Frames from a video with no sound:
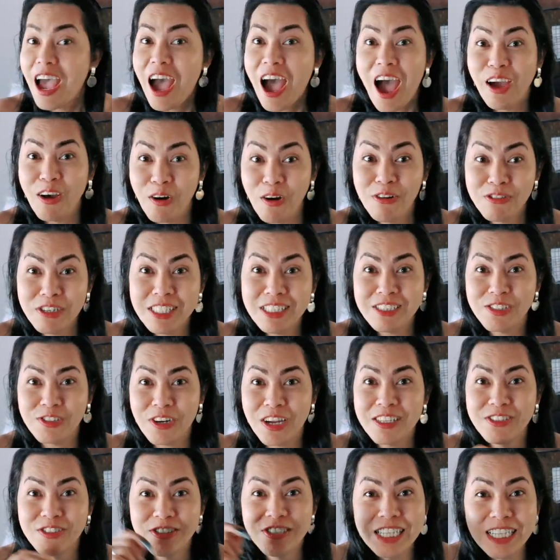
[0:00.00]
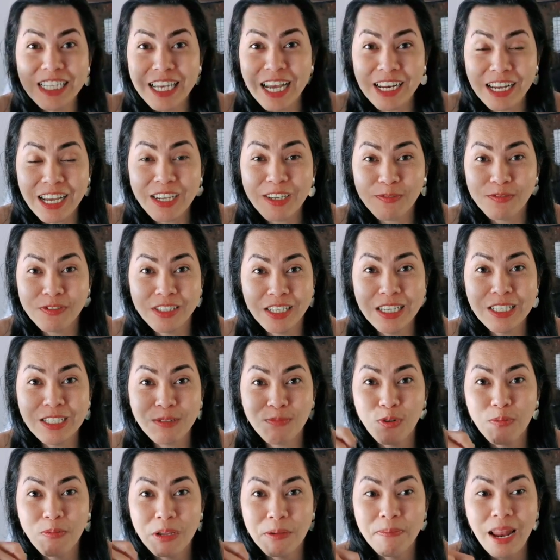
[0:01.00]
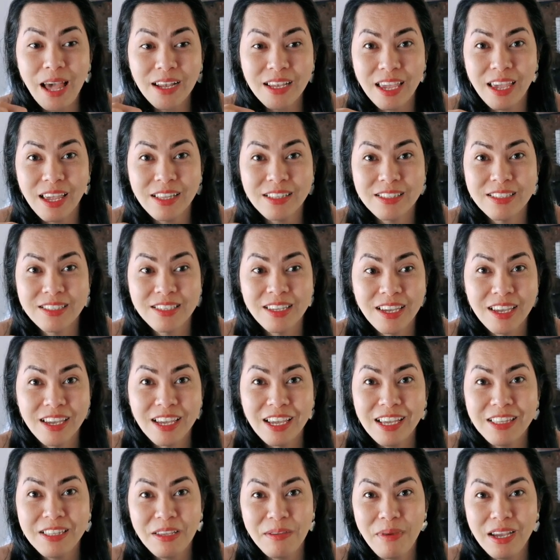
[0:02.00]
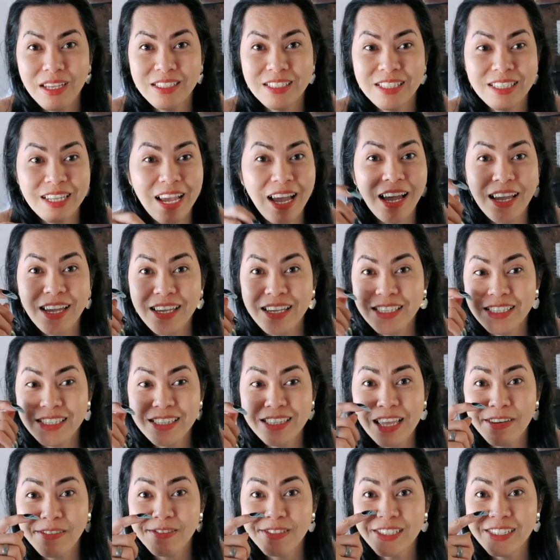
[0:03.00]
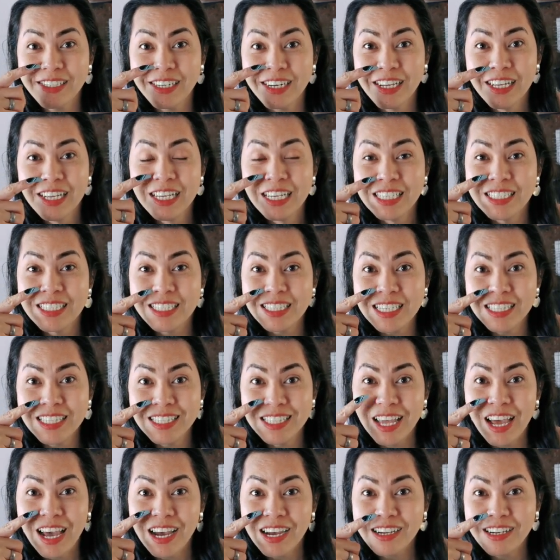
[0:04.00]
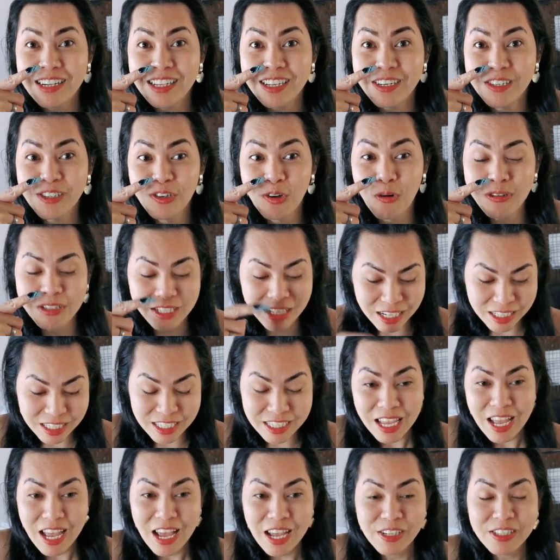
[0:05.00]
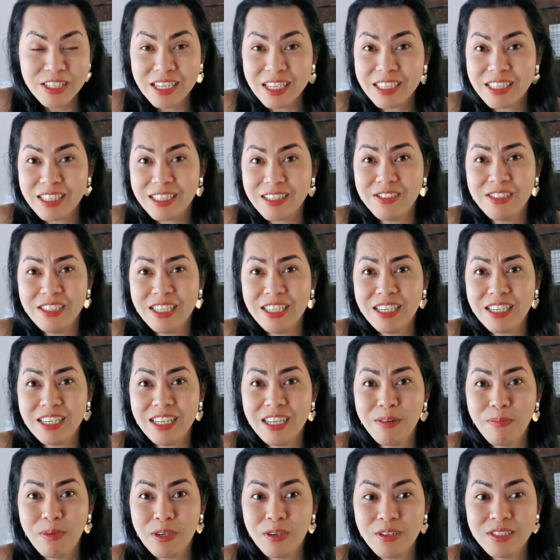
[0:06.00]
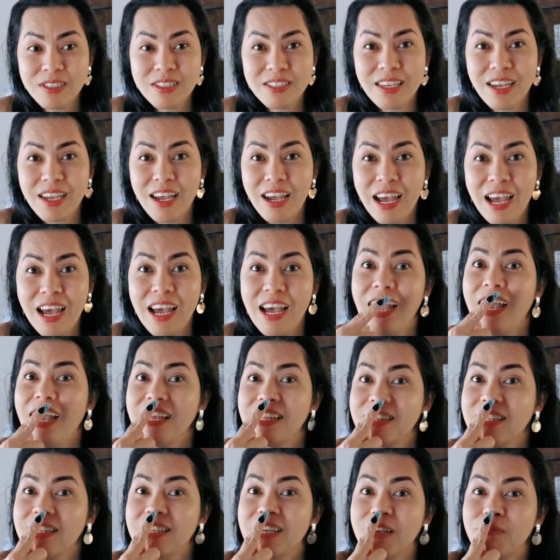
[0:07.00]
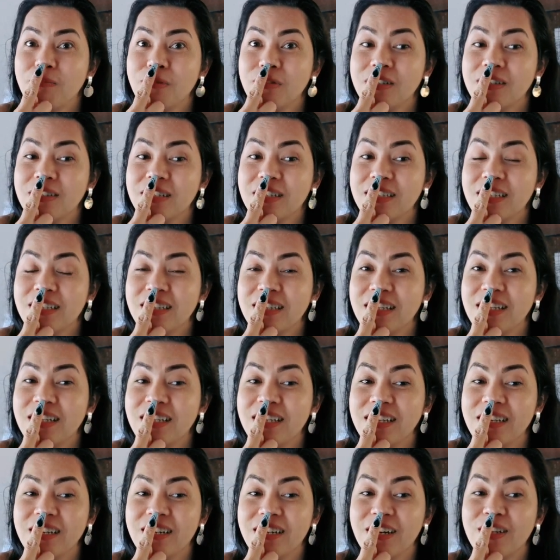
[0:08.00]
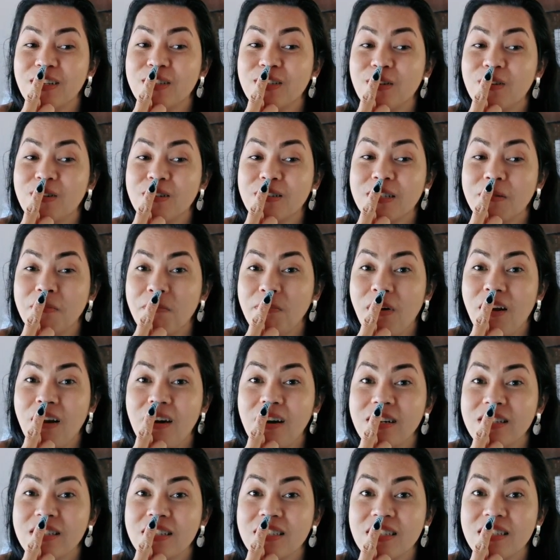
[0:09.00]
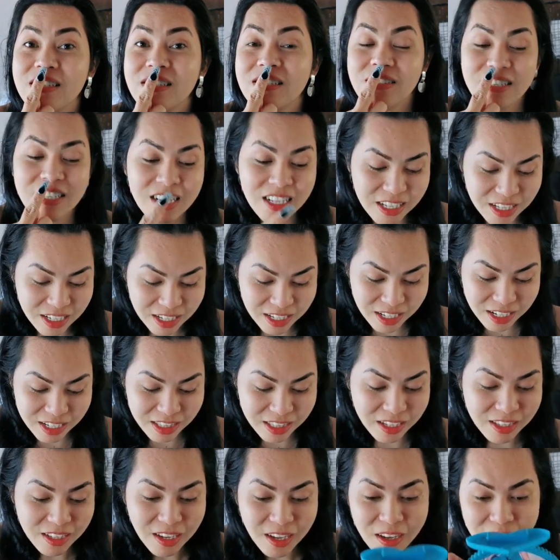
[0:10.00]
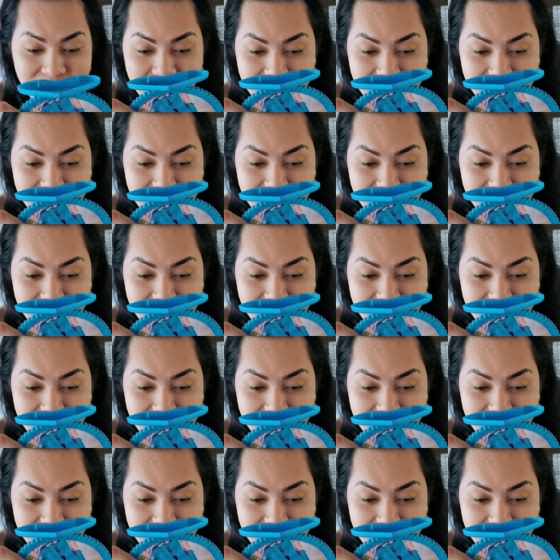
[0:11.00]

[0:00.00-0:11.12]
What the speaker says: I already tried really a lot of things for my blackheads. And imagine, I never seen a clear nose like this. Not really clear because I think I put it just until here. So some parts is really not that.